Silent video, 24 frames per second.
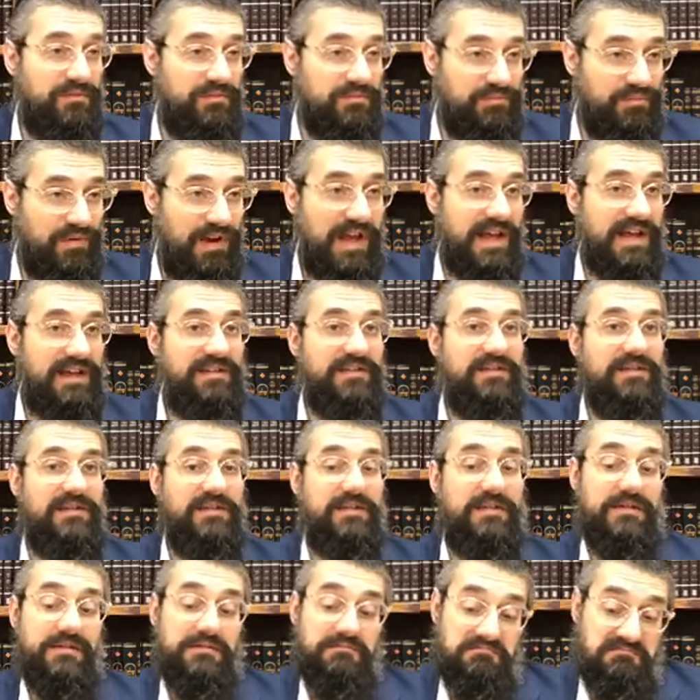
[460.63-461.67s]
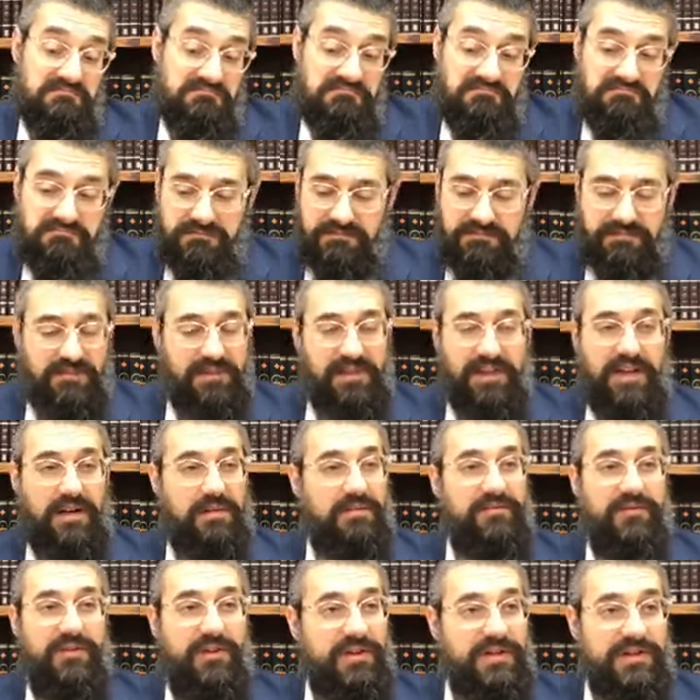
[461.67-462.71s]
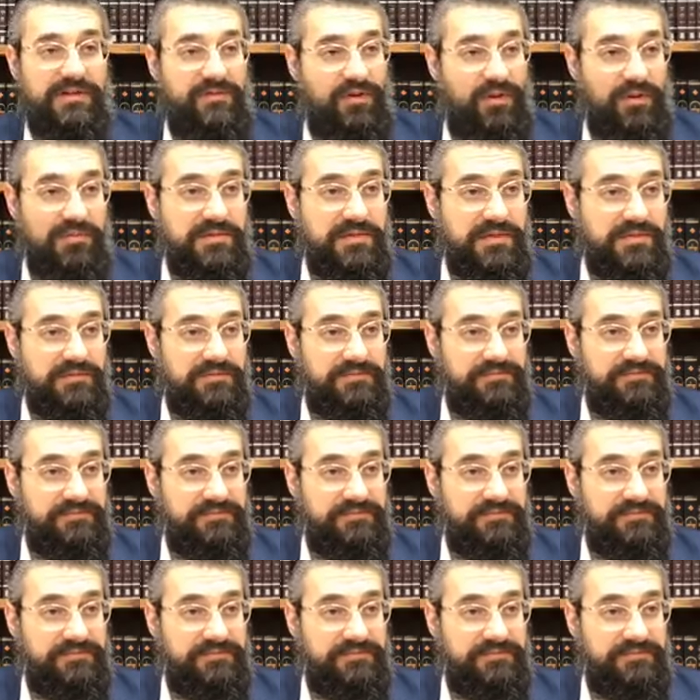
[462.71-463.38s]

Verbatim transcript: bread from various forms.